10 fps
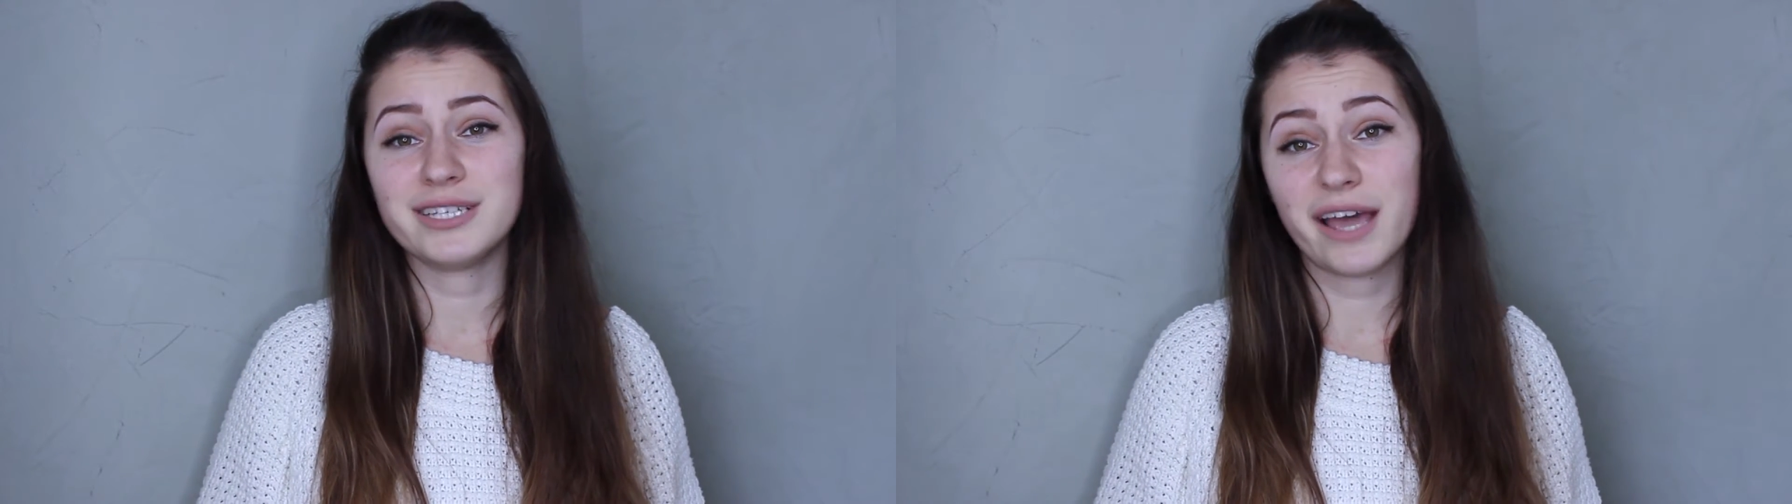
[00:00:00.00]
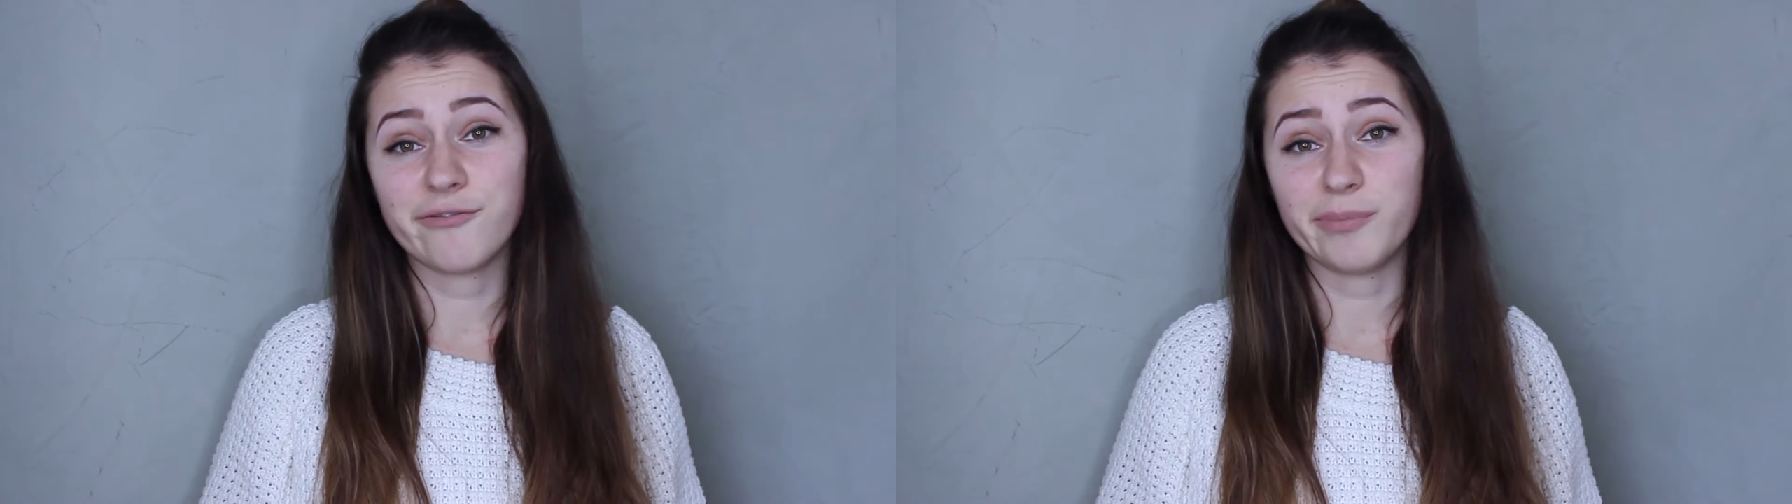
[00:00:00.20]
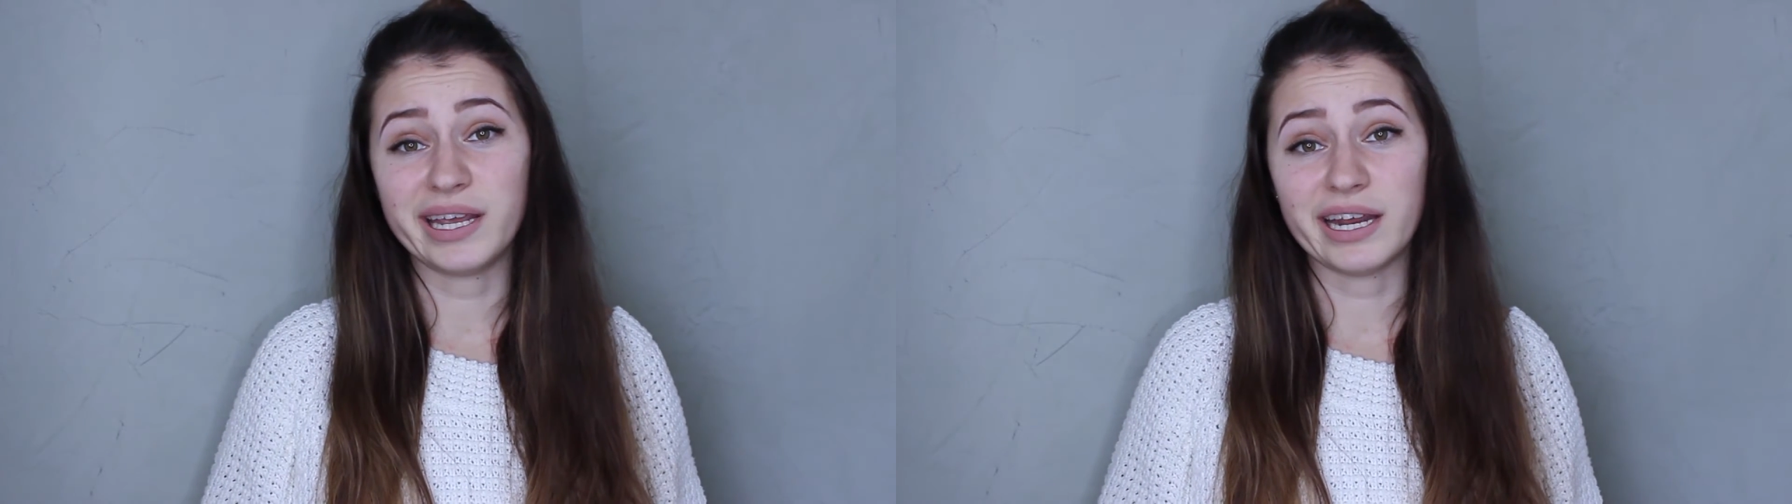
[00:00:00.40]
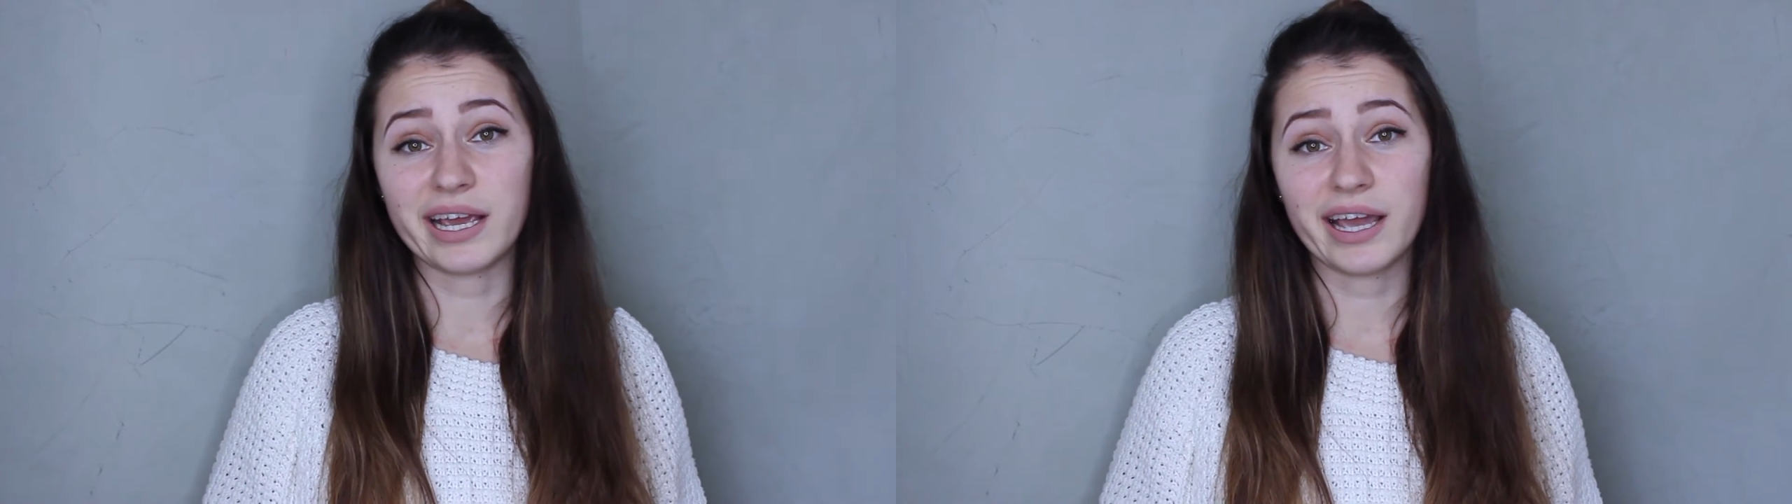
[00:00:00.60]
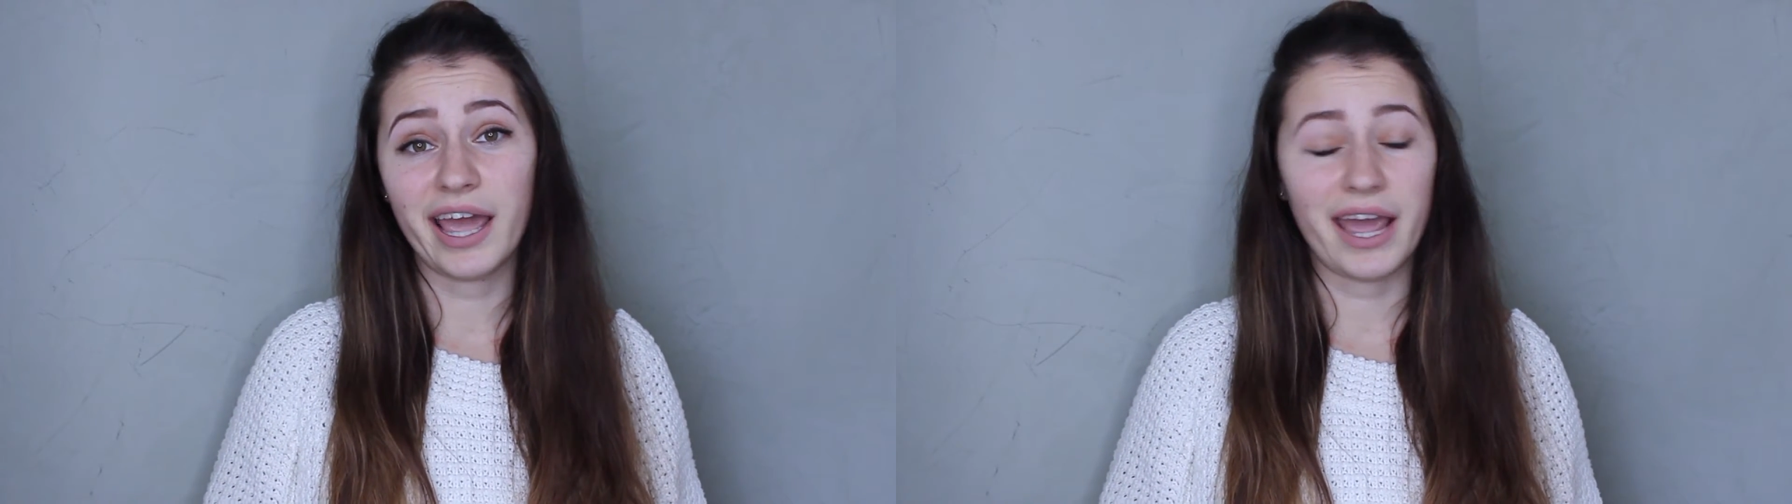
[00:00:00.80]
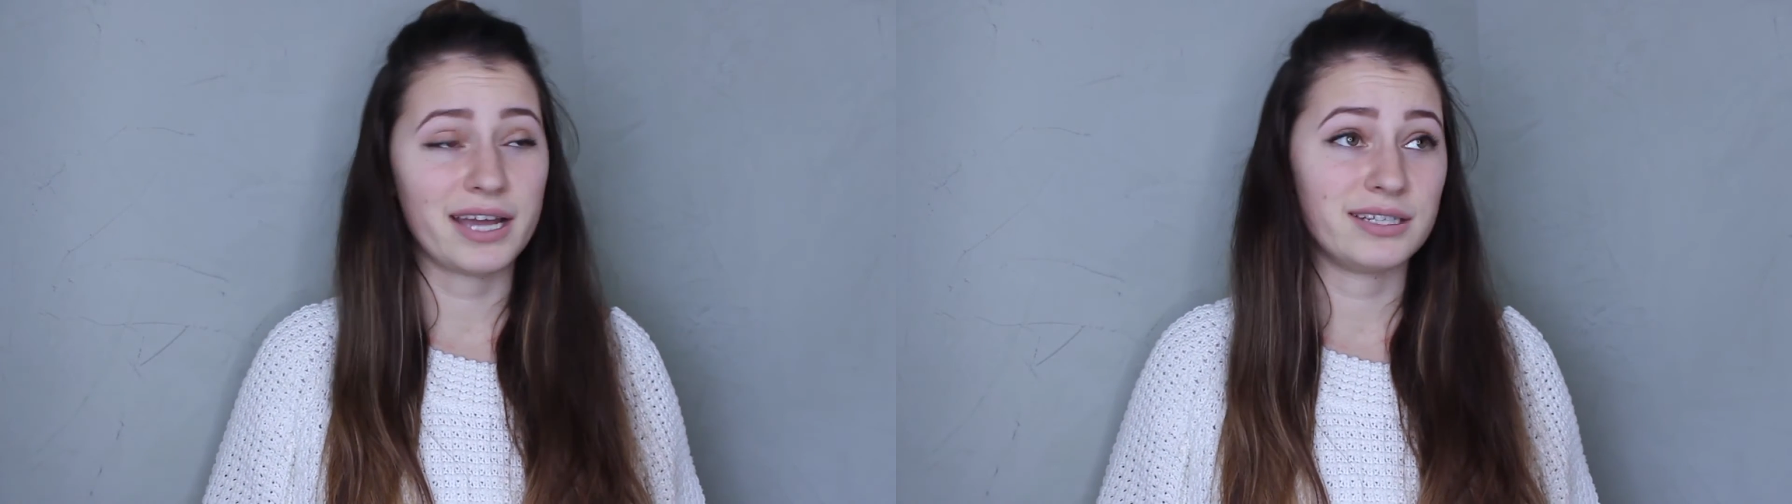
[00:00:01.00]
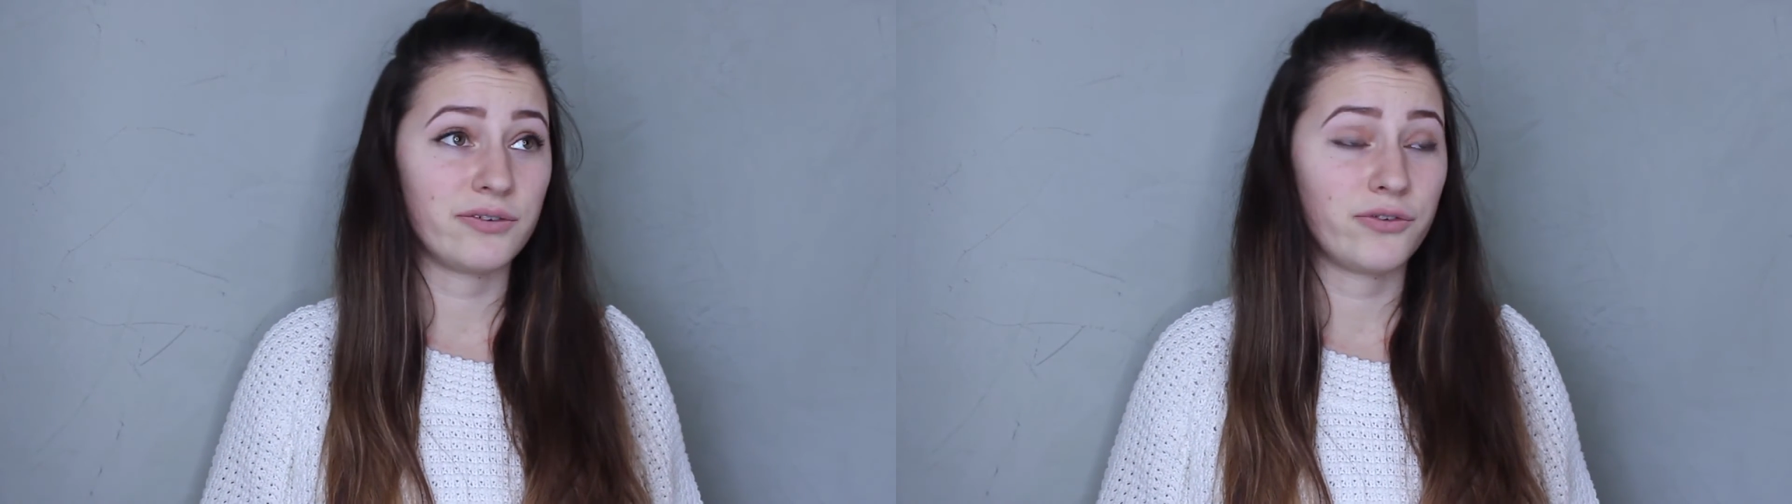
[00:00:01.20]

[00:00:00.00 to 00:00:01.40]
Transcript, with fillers: to have meaning and